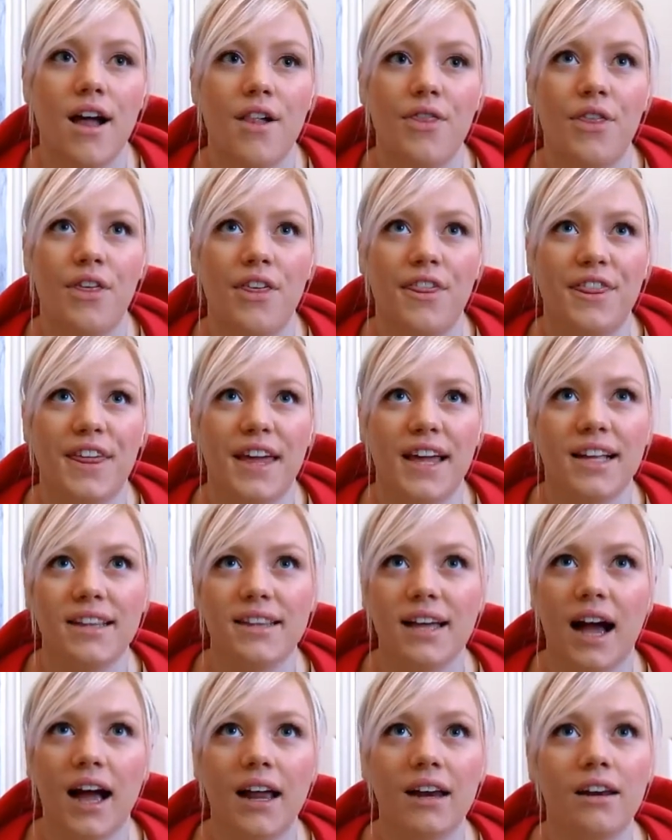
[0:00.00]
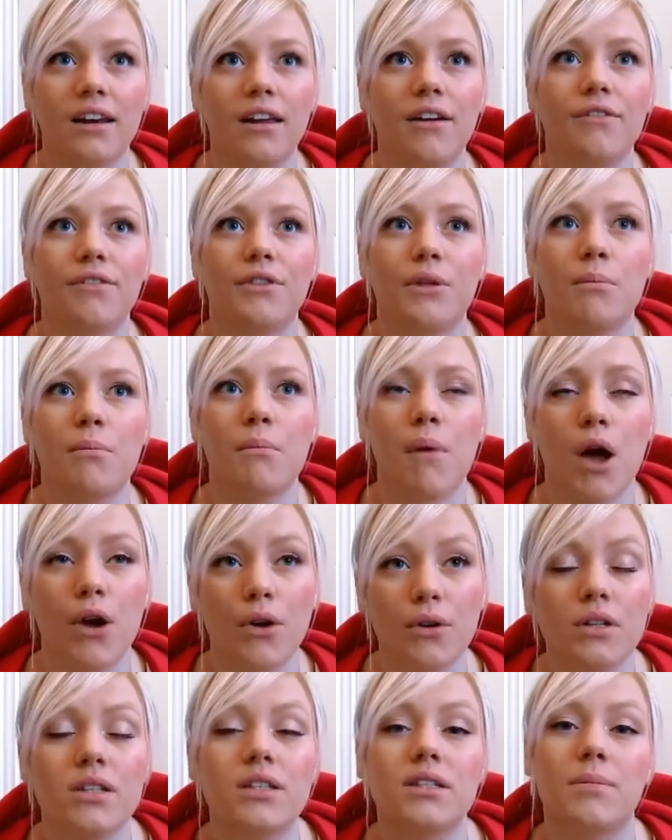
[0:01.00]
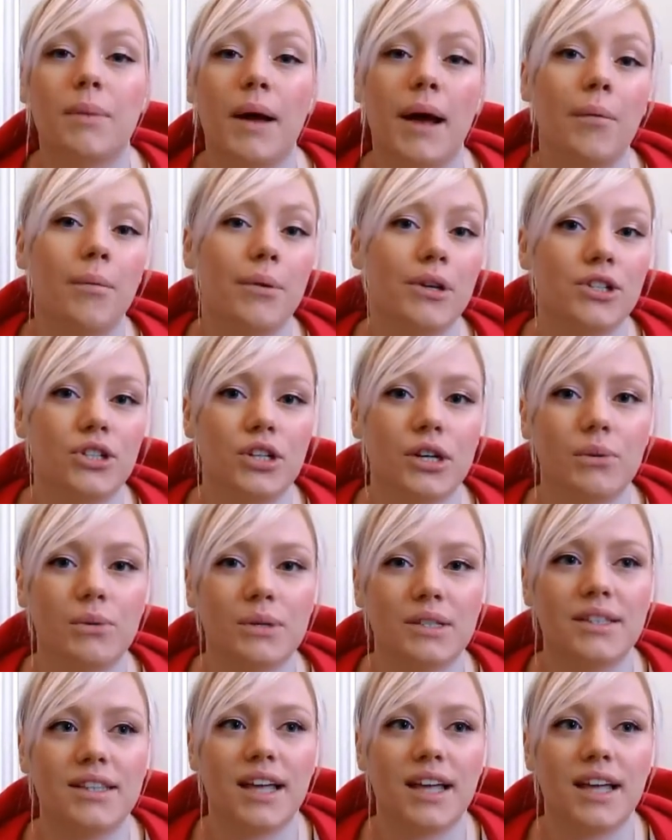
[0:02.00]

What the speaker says: the thing that I loved the most about Bridget was